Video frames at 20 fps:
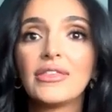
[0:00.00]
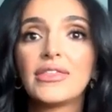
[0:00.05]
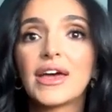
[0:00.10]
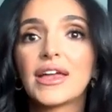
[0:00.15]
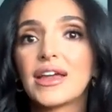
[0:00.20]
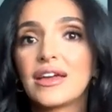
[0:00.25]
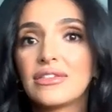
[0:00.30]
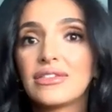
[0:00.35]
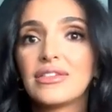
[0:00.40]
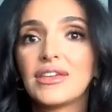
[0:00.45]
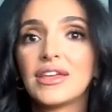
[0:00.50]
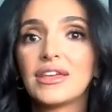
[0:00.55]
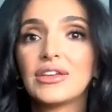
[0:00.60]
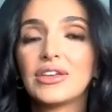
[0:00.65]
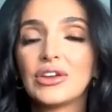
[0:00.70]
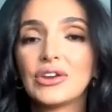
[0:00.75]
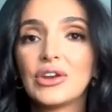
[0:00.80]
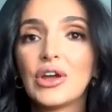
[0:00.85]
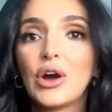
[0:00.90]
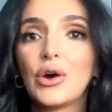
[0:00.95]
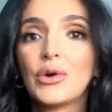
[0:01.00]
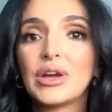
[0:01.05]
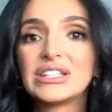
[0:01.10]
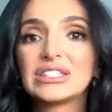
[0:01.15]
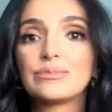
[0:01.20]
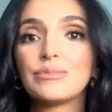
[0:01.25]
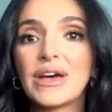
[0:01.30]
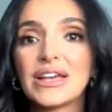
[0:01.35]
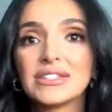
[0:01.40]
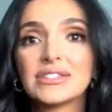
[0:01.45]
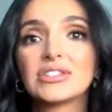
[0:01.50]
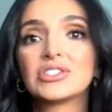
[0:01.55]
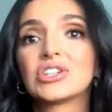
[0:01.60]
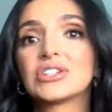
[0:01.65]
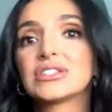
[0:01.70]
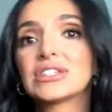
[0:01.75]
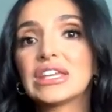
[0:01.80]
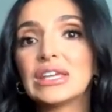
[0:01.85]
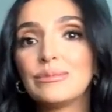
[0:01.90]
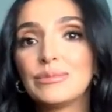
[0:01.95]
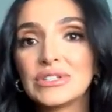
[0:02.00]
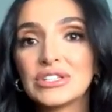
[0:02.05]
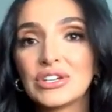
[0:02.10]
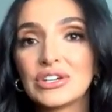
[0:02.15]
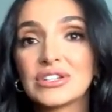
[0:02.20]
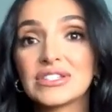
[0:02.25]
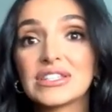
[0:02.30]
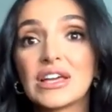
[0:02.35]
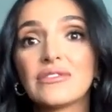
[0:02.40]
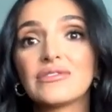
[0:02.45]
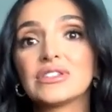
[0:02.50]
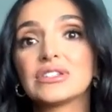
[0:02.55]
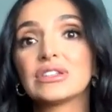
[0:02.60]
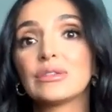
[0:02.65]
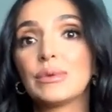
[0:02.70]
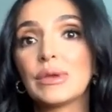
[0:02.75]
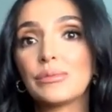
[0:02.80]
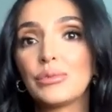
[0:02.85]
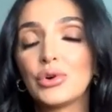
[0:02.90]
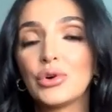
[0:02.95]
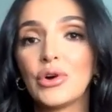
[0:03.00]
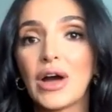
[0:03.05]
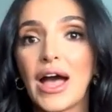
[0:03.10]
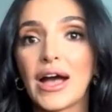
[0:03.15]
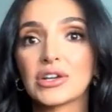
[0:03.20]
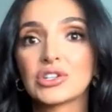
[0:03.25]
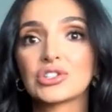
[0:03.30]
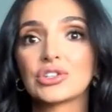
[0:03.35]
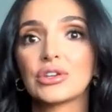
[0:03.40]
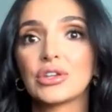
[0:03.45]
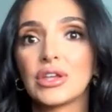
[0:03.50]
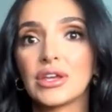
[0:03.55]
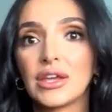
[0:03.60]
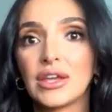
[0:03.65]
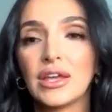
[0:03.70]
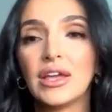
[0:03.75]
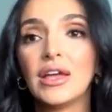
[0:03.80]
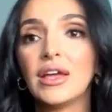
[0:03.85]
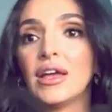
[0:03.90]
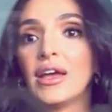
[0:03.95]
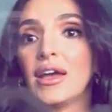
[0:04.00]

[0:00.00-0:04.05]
that i think you know it's best to just keep it to yourself and to the people who actually